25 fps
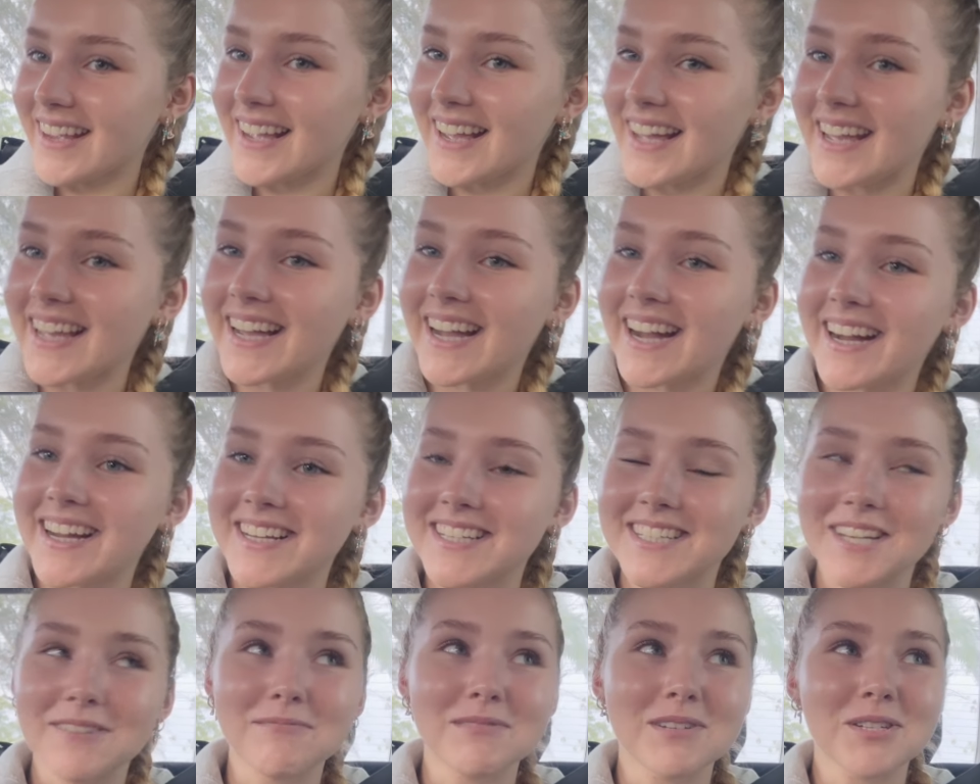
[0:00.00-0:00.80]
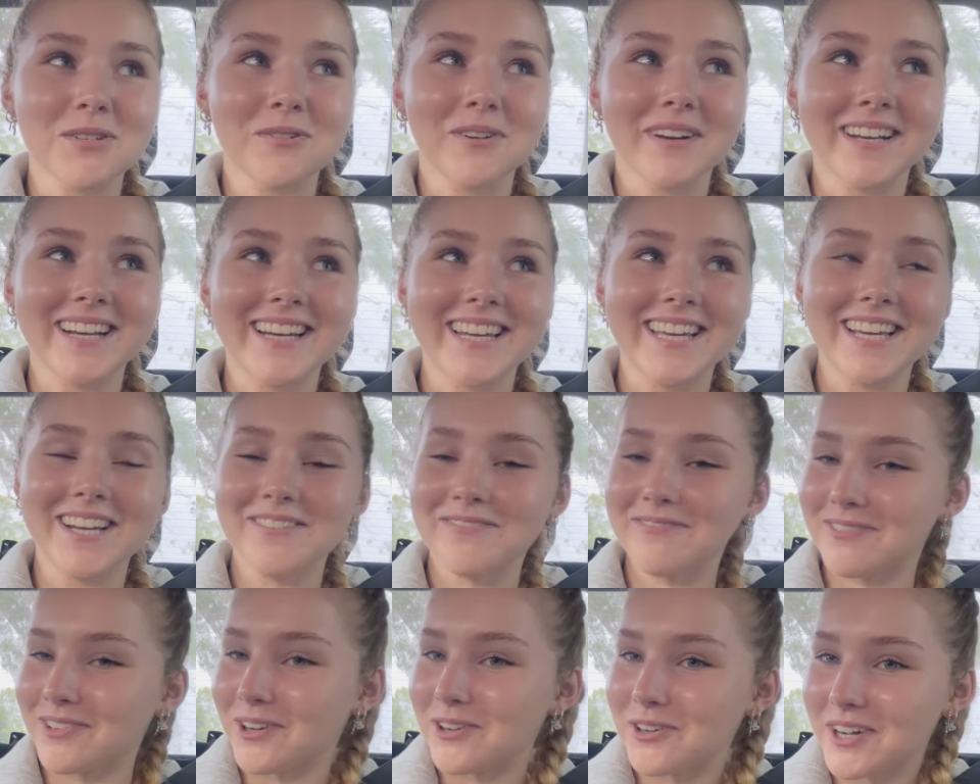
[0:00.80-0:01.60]
Hey guys, I'm just quickly
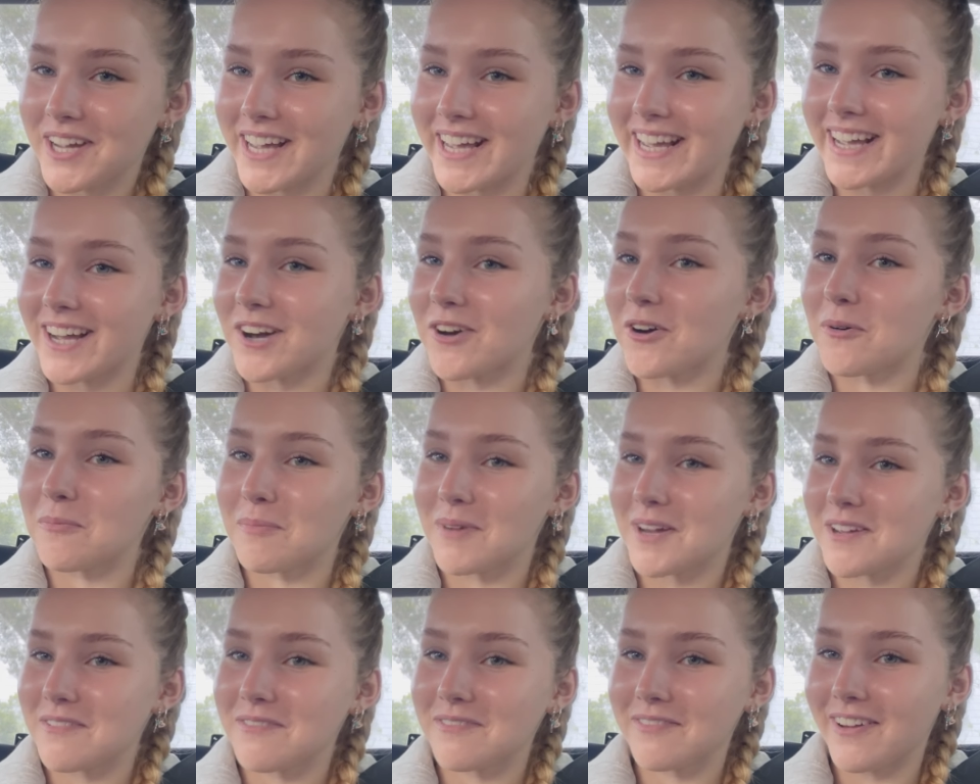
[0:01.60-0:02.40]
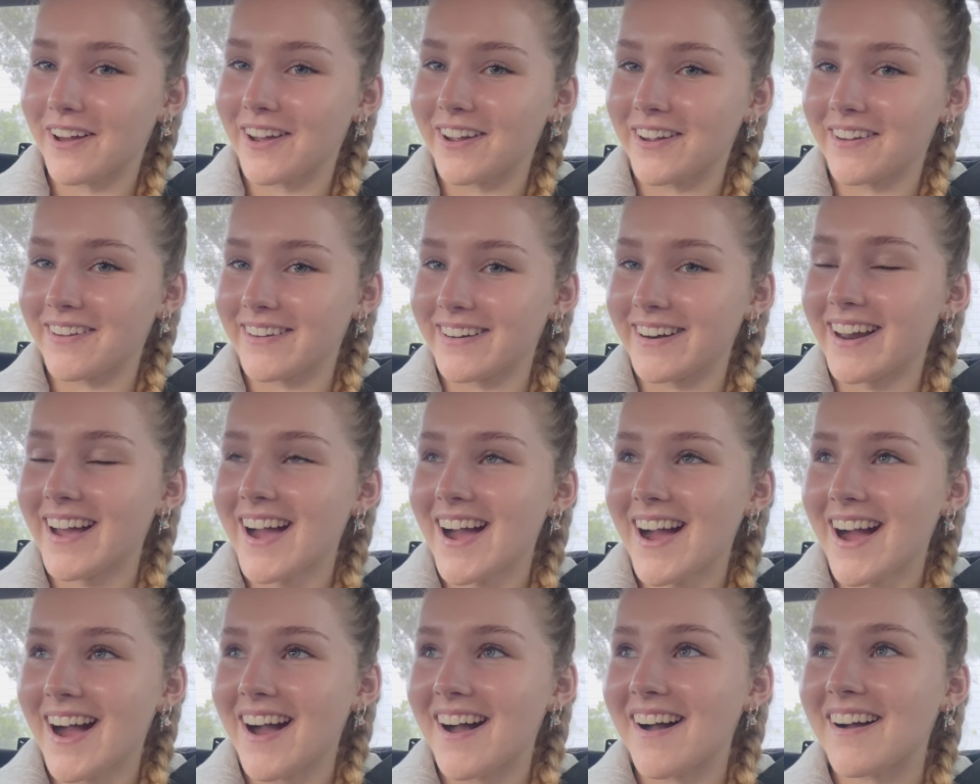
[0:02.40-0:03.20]
vlogging on my phone.
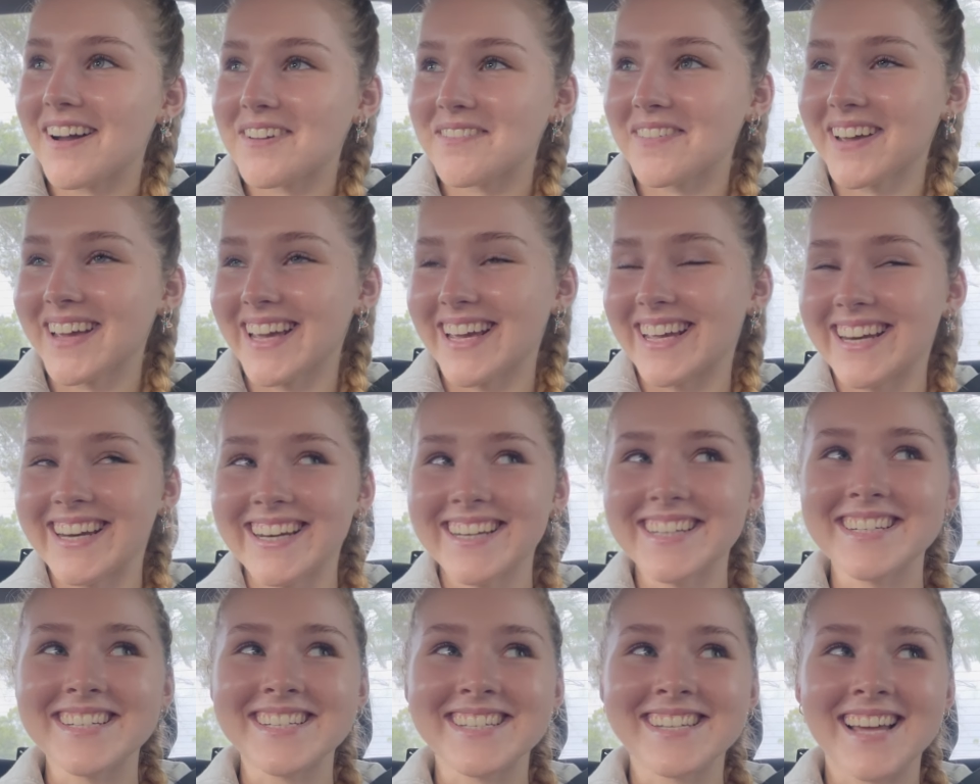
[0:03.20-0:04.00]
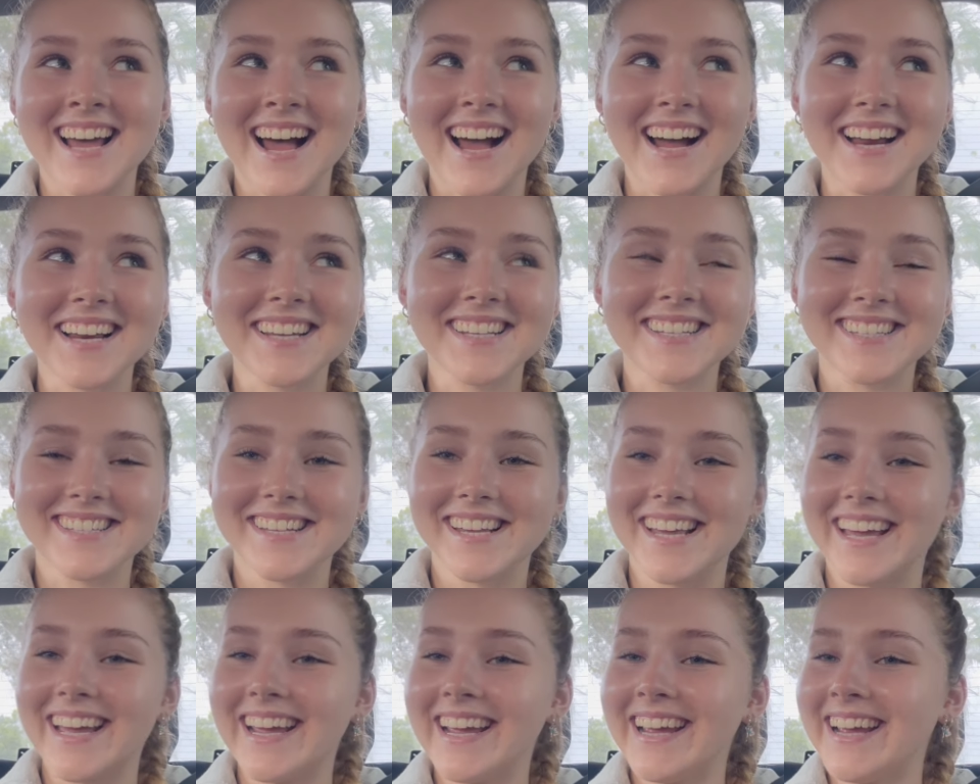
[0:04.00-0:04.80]
I'm in the
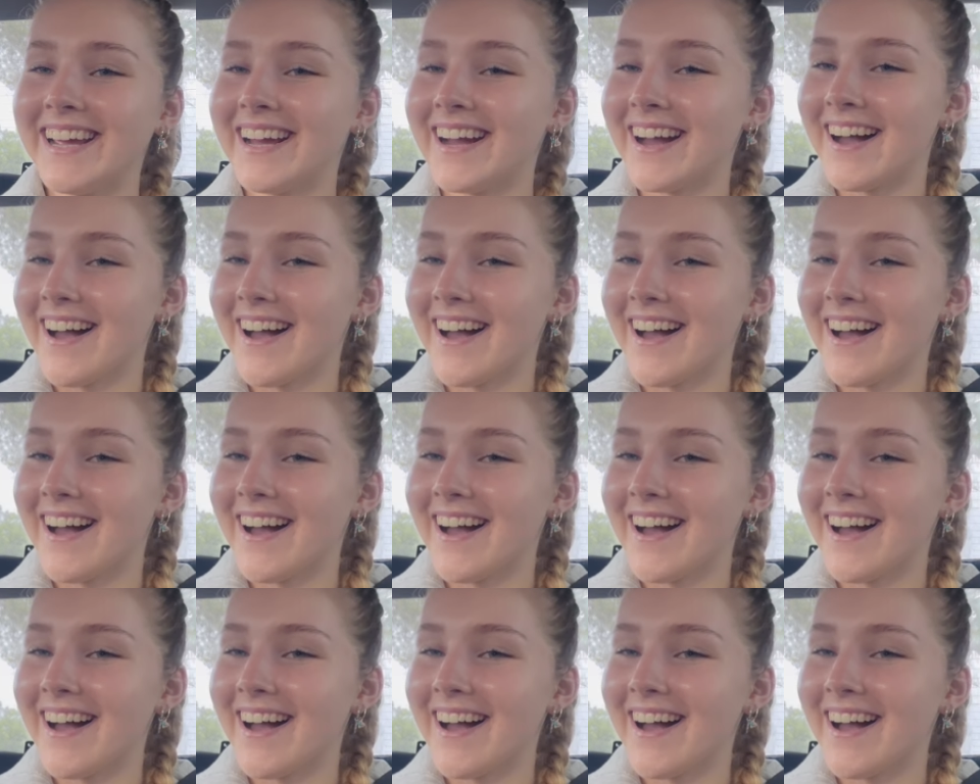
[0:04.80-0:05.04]
taxi.